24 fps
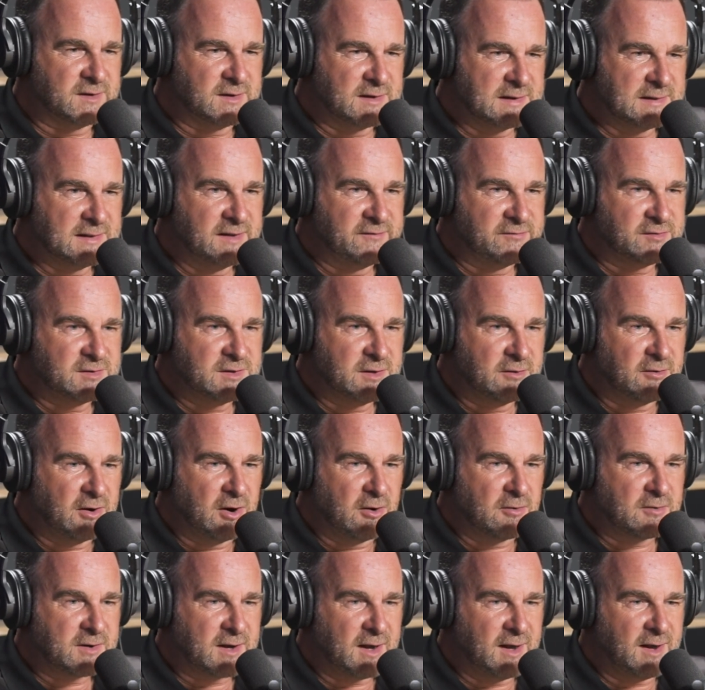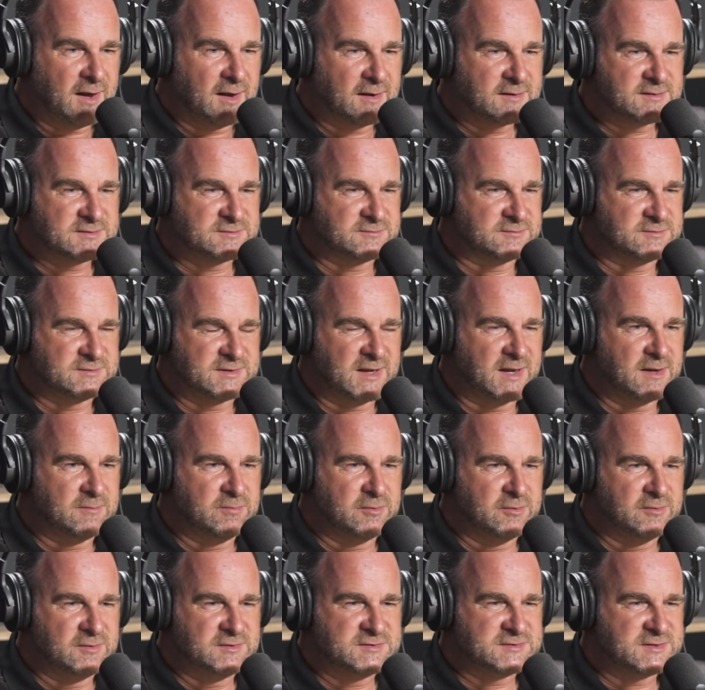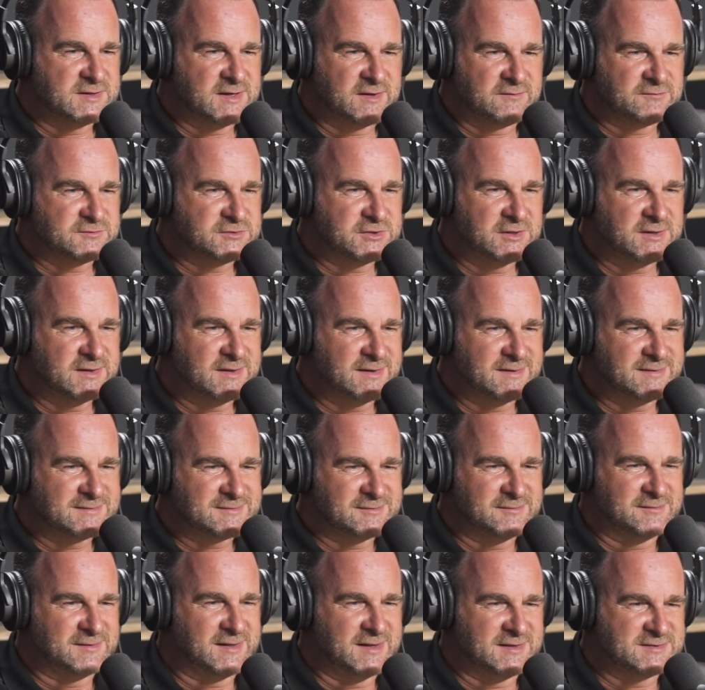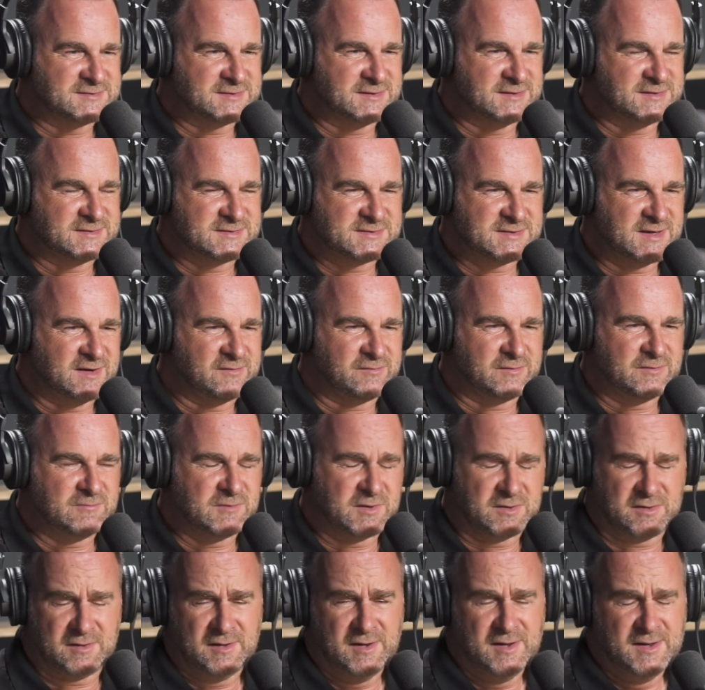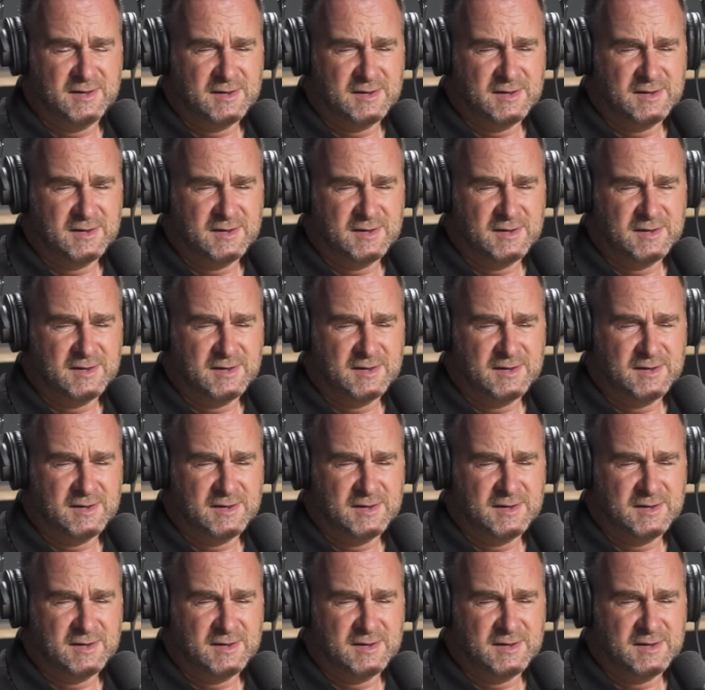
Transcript: an 11-year-old car because it was debuted as an FG in 2007 with